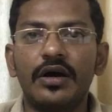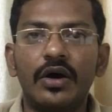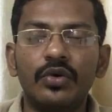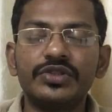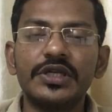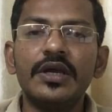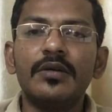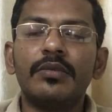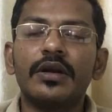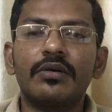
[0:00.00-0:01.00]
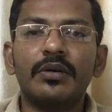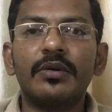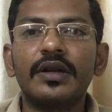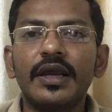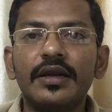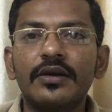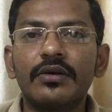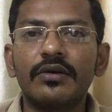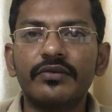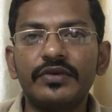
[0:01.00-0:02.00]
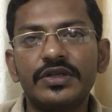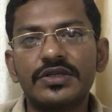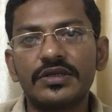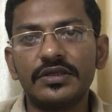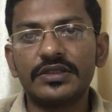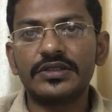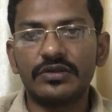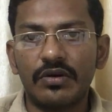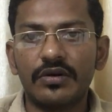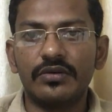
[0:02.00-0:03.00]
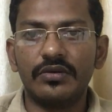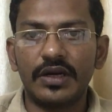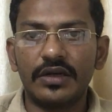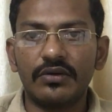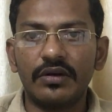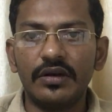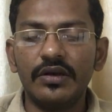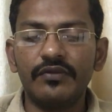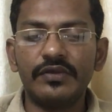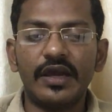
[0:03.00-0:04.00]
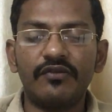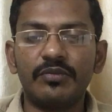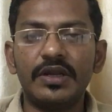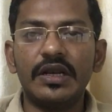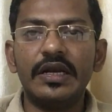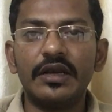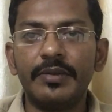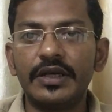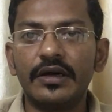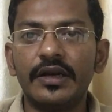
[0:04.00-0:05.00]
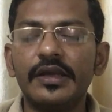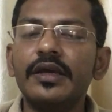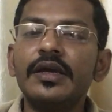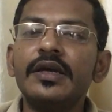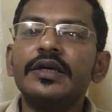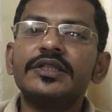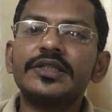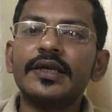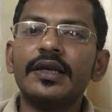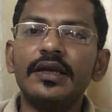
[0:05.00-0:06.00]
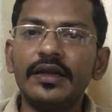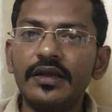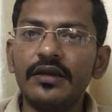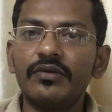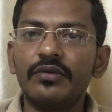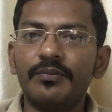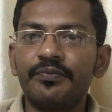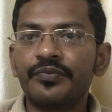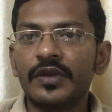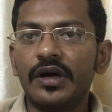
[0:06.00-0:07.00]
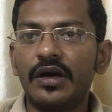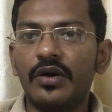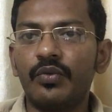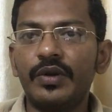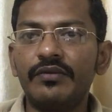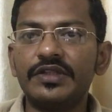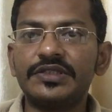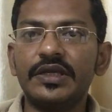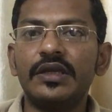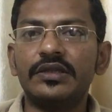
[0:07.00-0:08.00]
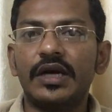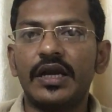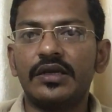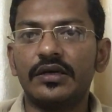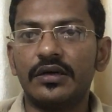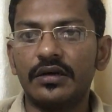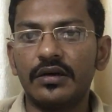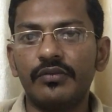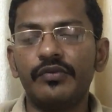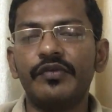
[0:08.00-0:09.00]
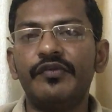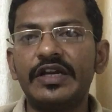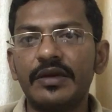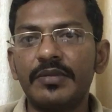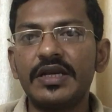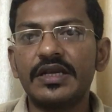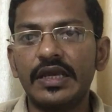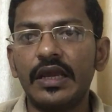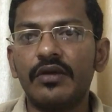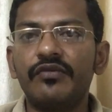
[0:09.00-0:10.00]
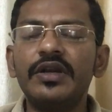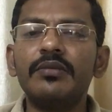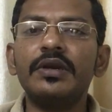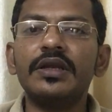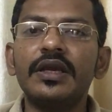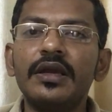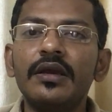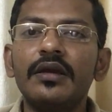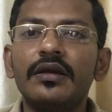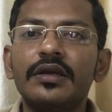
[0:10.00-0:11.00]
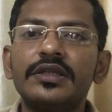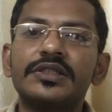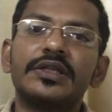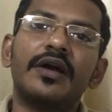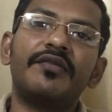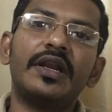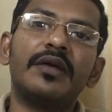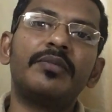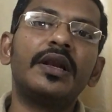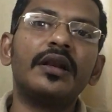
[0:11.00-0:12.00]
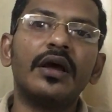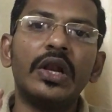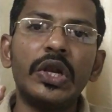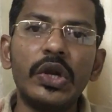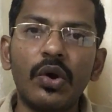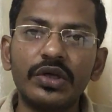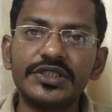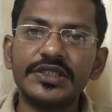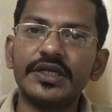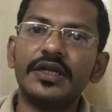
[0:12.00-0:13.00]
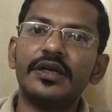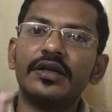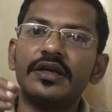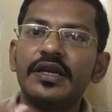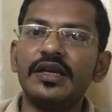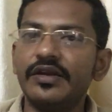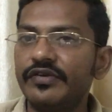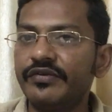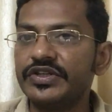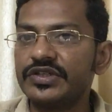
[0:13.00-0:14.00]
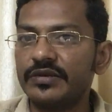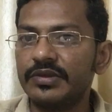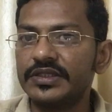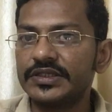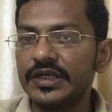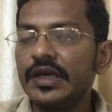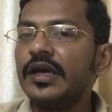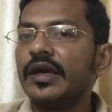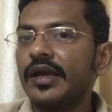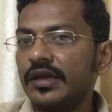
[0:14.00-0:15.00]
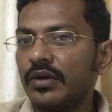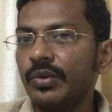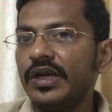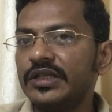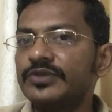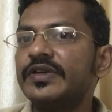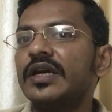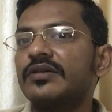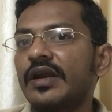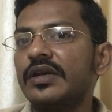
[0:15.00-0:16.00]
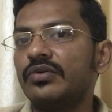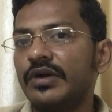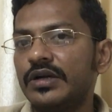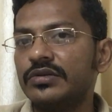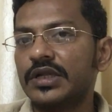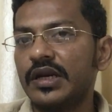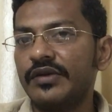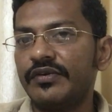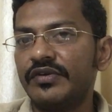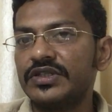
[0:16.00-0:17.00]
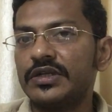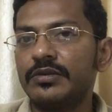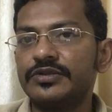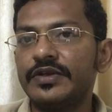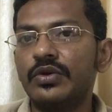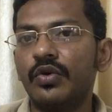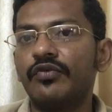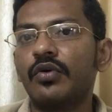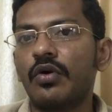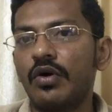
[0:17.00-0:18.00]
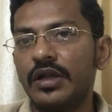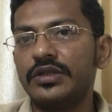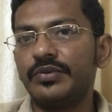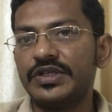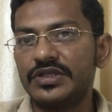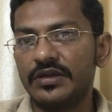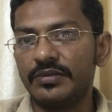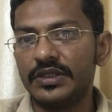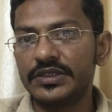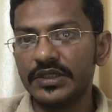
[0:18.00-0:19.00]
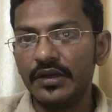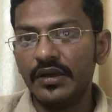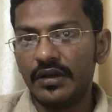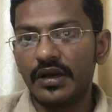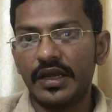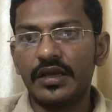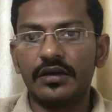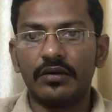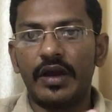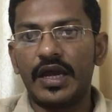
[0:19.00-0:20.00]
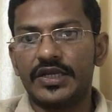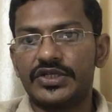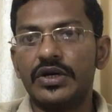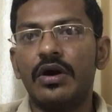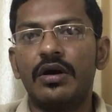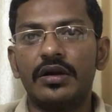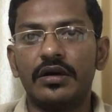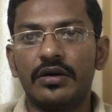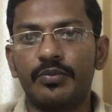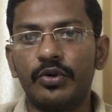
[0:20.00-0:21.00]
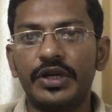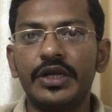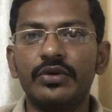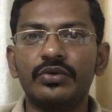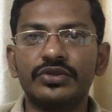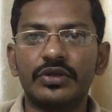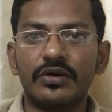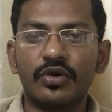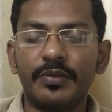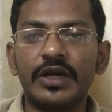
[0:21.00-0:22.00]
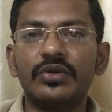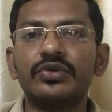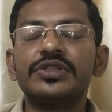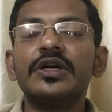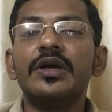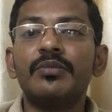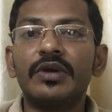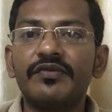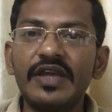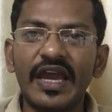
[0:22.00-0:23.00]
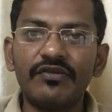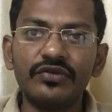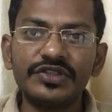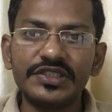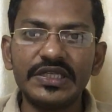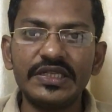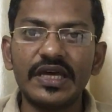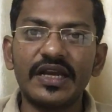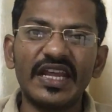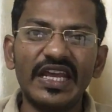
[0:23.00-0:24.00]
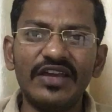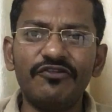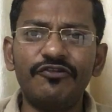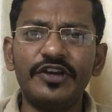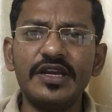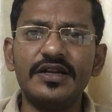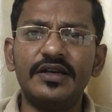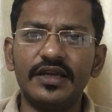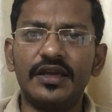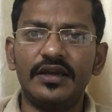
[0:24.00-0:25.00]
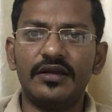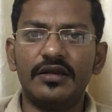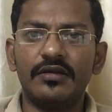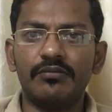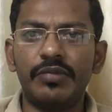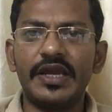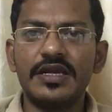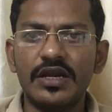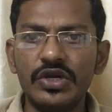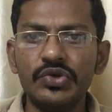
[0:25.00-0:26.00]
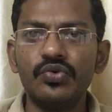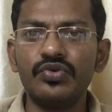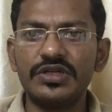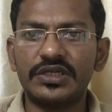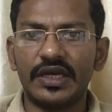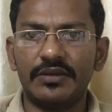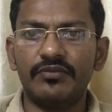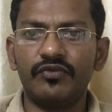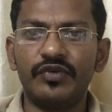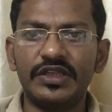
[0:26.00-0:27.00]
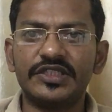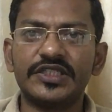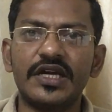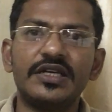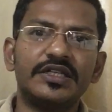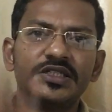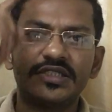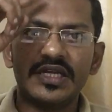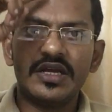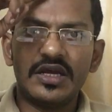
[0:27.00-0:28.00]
house by around about 8 o'clock, which is not good at all. We have to be a little bit early. Secondly, when we see that vitamin K is available lots in green leafy vegetables. And nowadays we are trying to reduce our leafy vegetables. We go for all other vegetables like ashgard or potatoes or tomatoes. But we have to see that every day by noon time, when the sun is